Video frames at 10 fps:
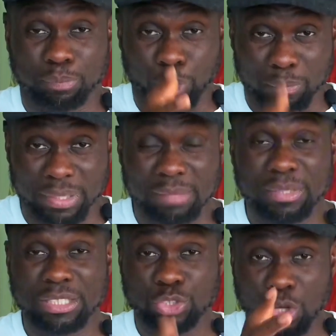problem
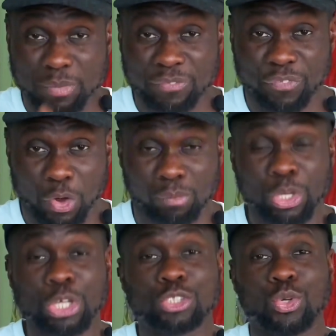is coming from. So